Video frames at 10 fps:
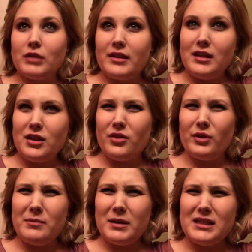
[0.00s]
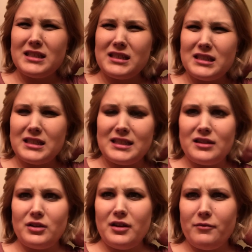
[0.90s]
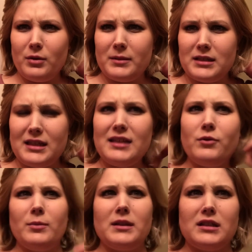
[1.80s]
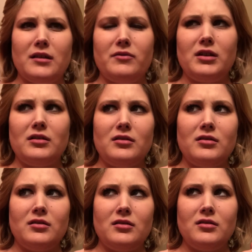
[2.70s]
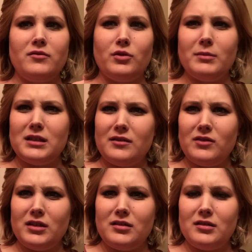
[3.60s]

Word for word: I think three months. Is it three or four months? I think four months left four months left?